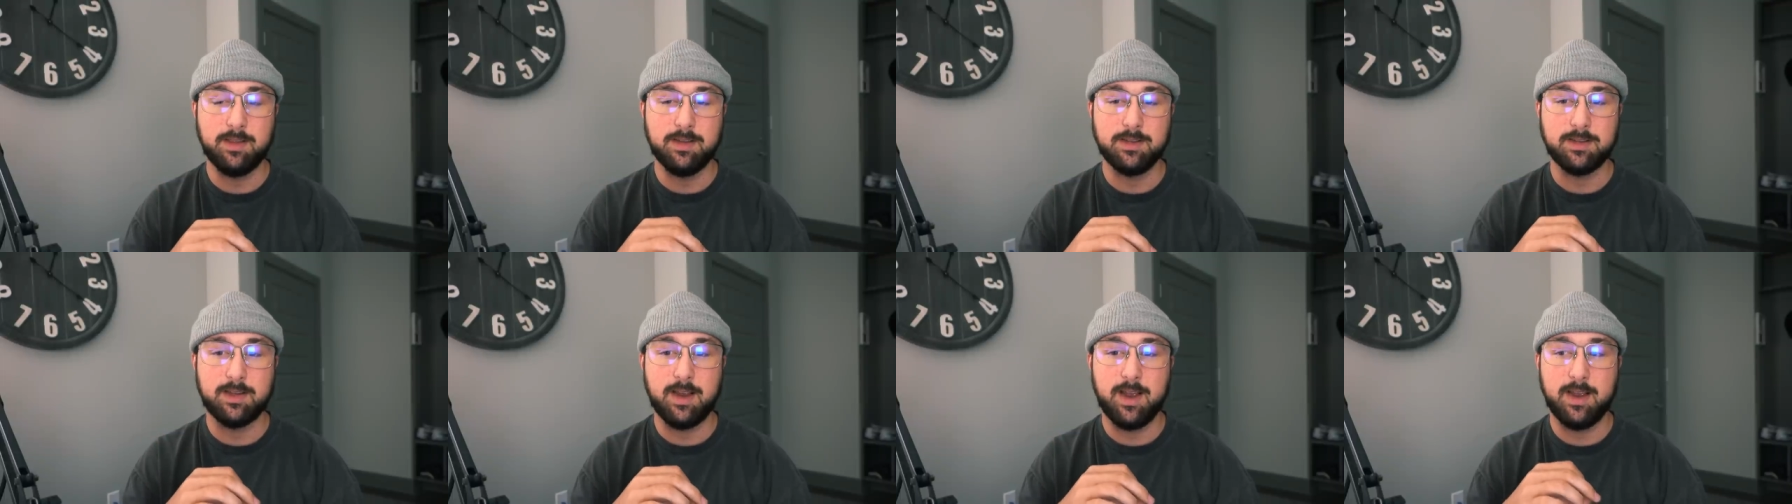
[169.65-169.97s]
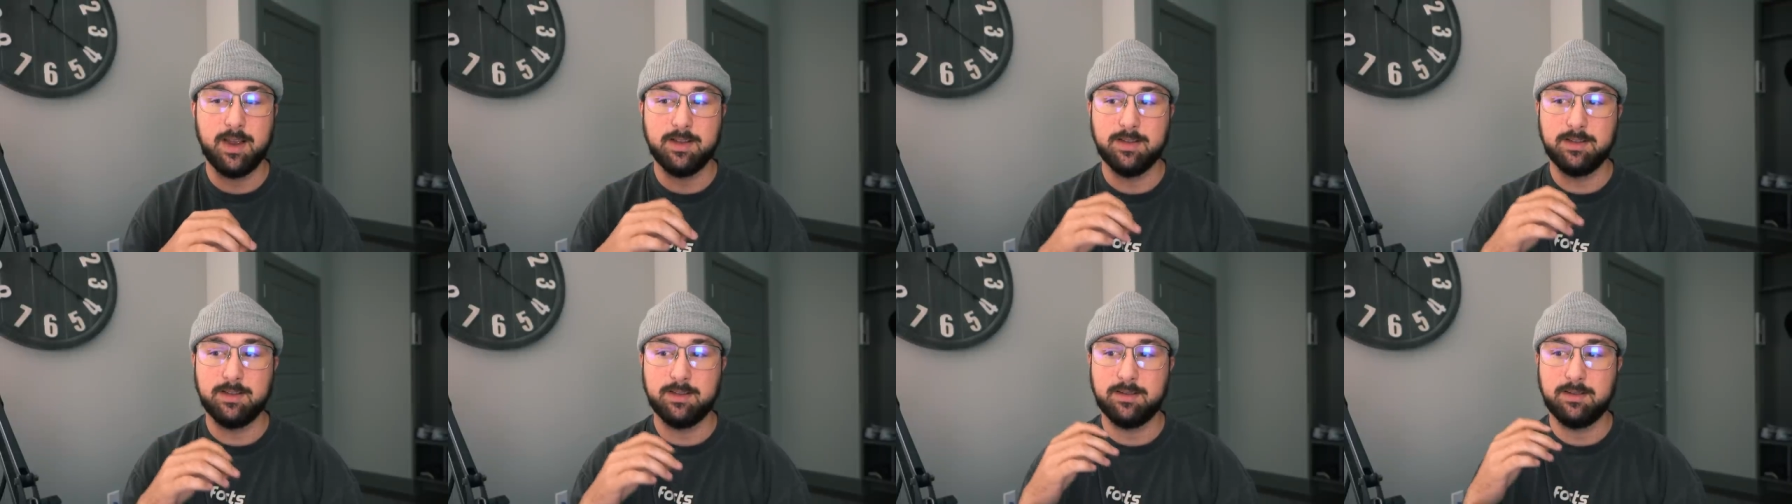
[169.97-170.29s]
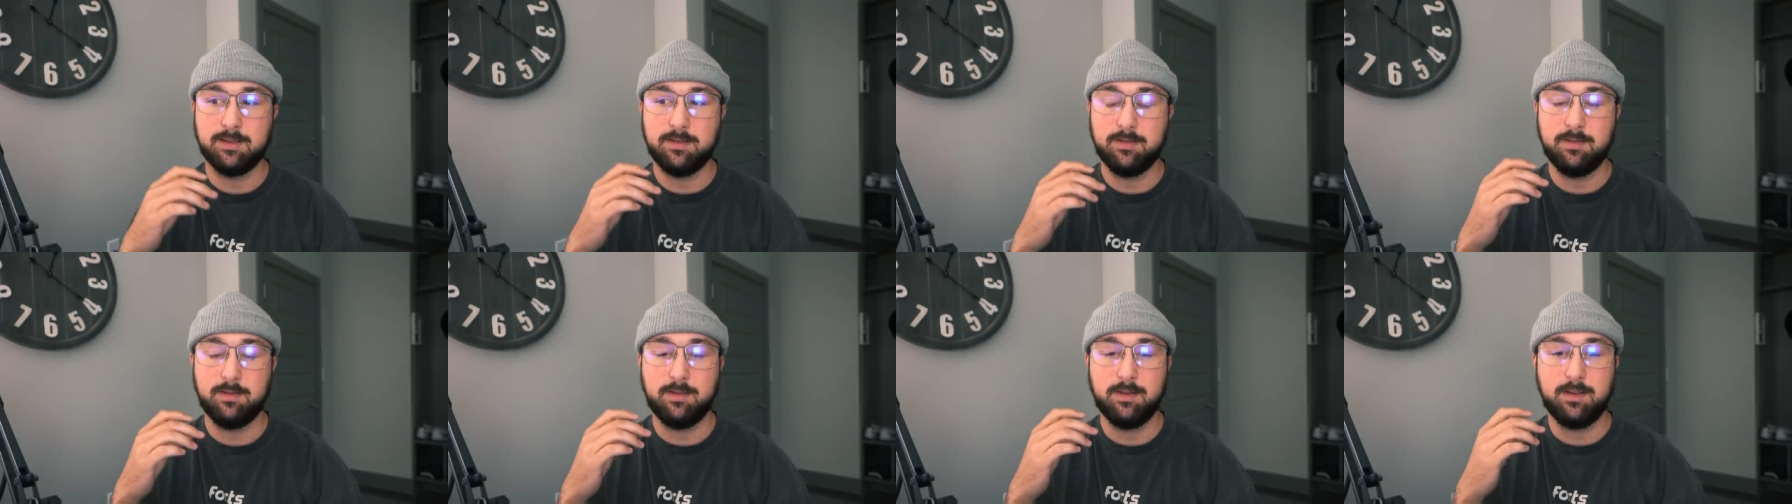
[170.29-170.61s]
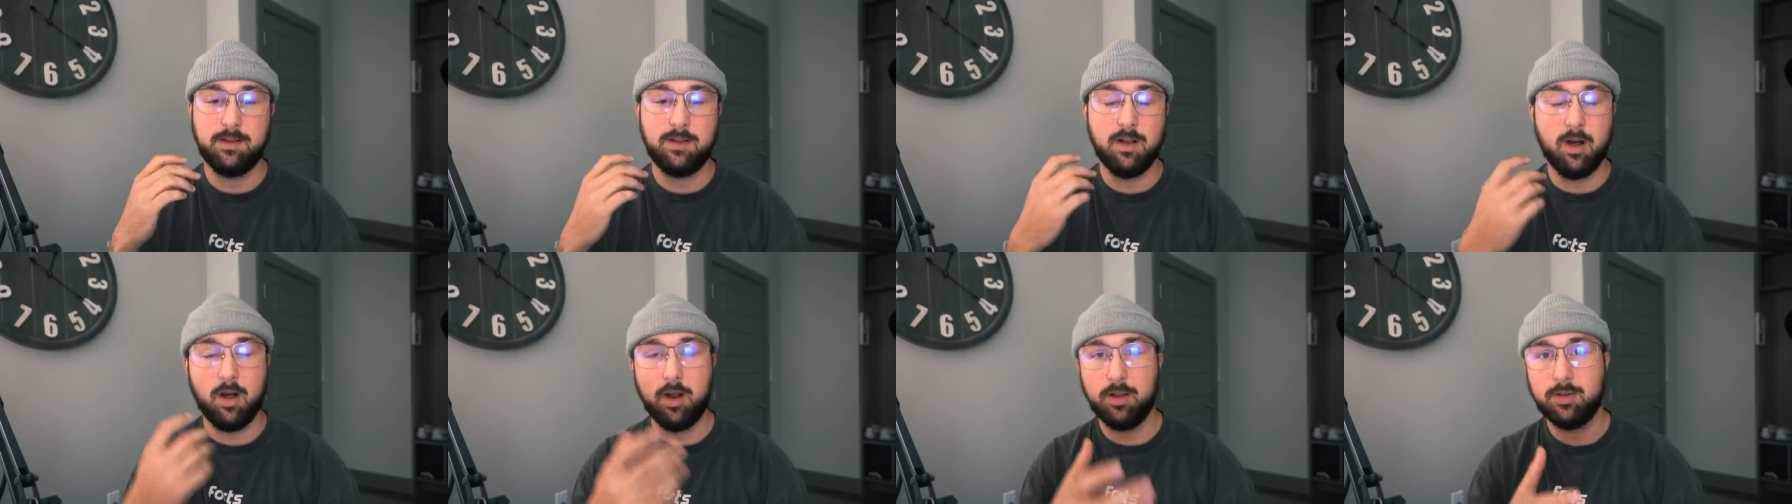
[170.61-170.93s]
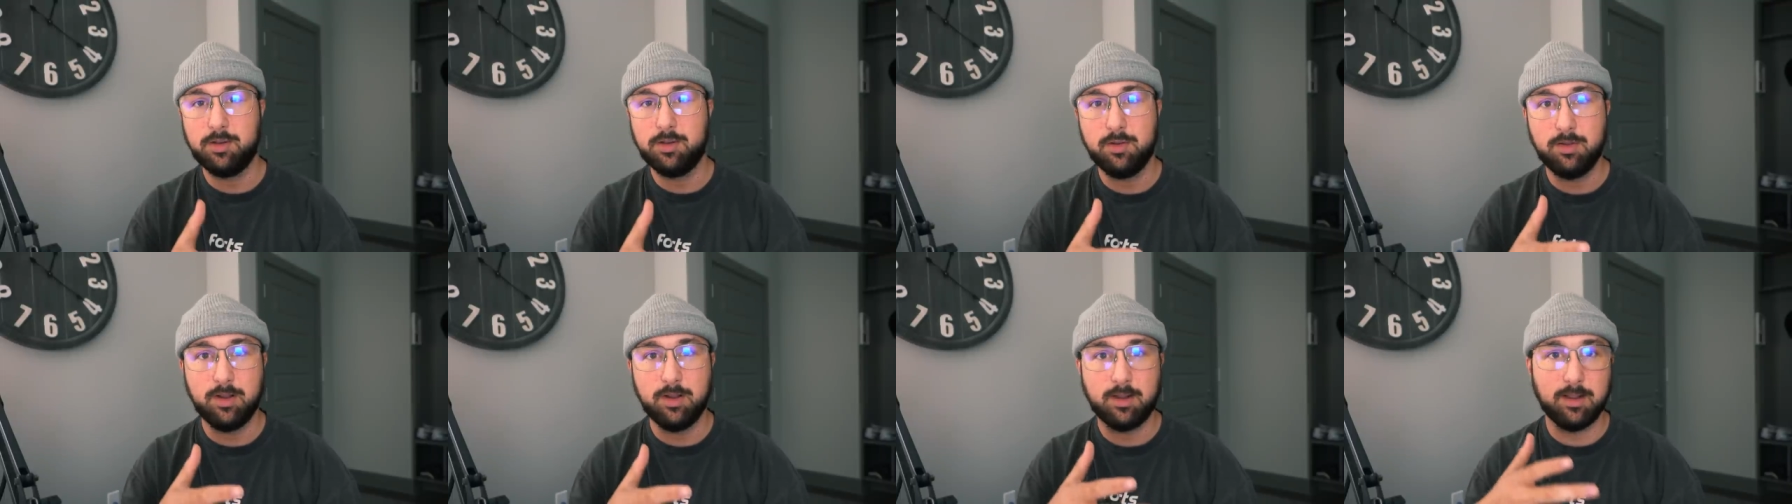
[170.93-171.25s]
This guy has
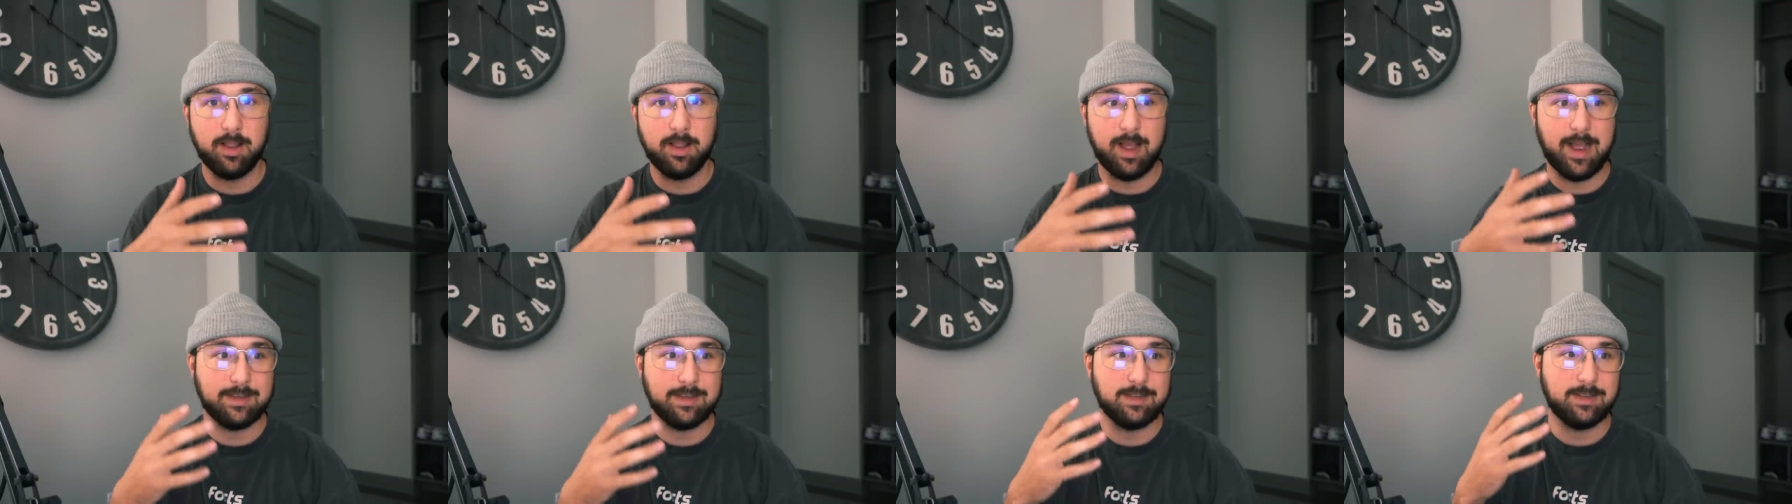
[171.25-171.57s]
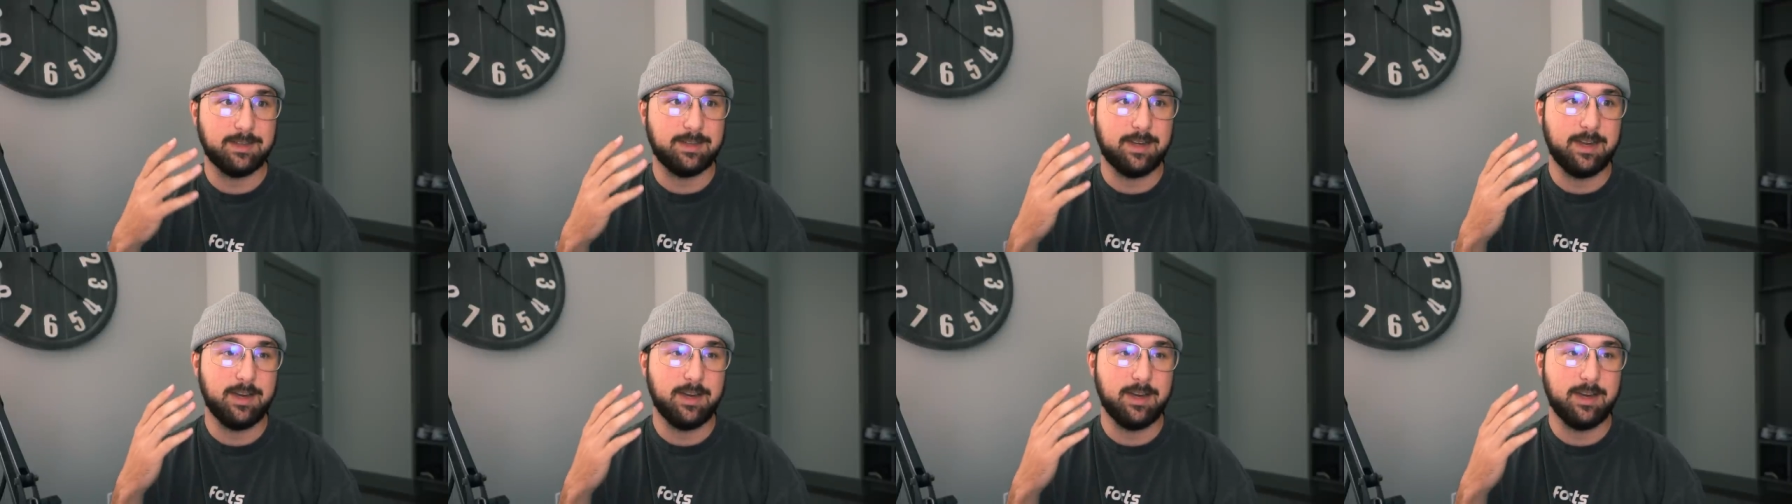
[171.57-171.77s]
gone through the classes.